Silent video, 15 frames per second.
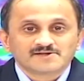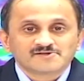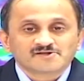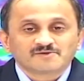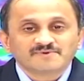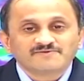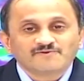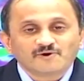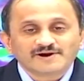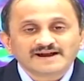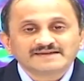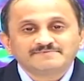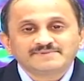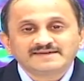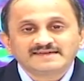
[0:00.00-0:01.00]
So, before
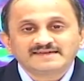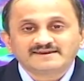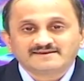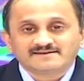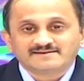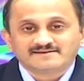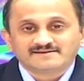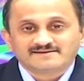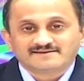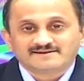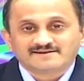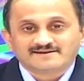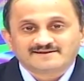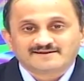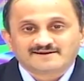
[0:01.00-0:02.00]
I begin
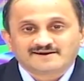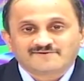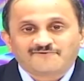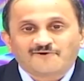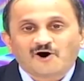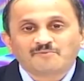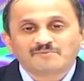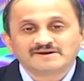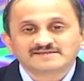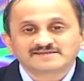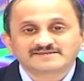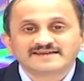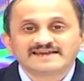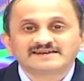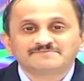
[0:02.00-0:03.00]
a formal
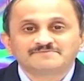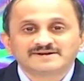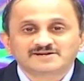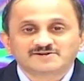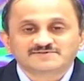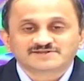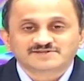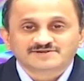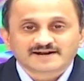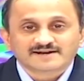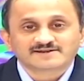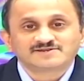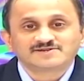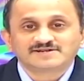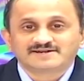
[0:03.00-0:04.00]
statement of
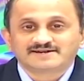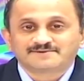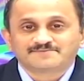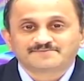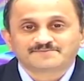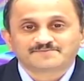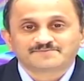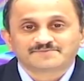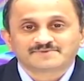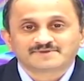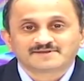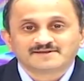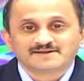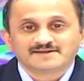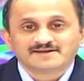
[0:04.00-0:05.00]
structure,
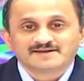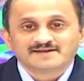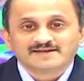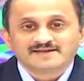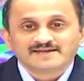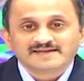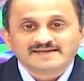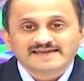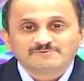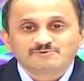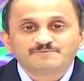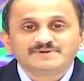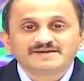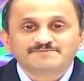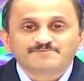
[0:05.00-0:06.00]
it
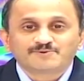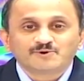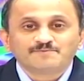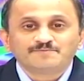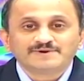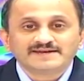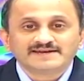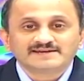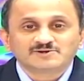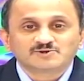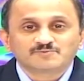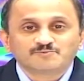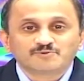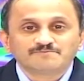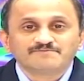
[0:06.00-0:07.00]
would be appropriate
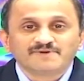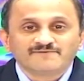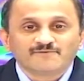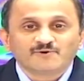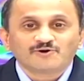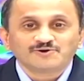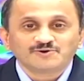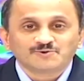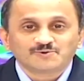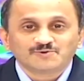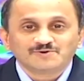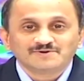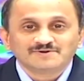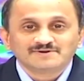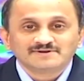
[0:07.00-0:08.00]
to put before
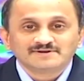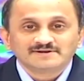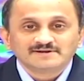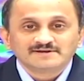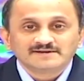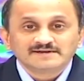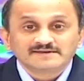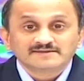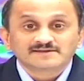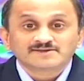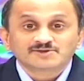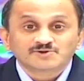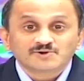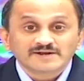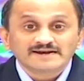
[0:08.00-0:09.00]
you the
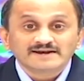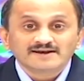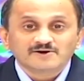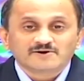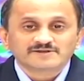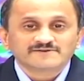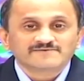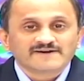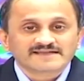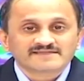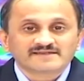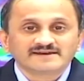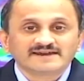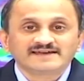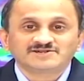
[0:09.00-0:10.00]
thrill or the
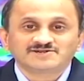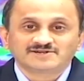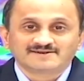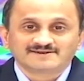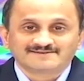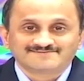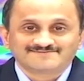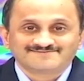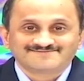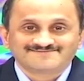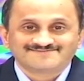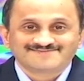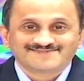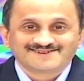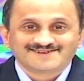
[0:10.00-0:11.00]
fascination
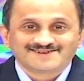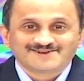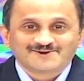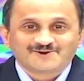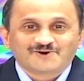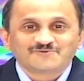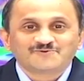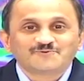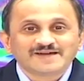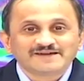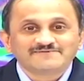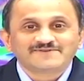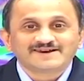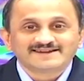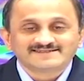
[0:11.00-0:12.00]
of
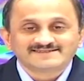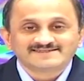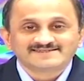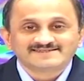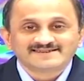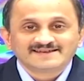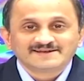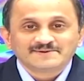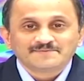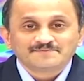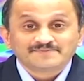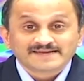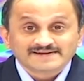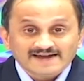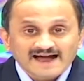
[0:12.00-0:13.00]
wavelets
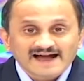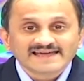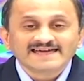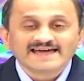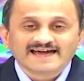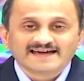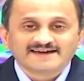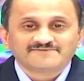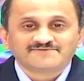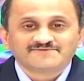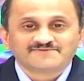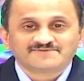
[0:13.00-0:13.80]
that I have,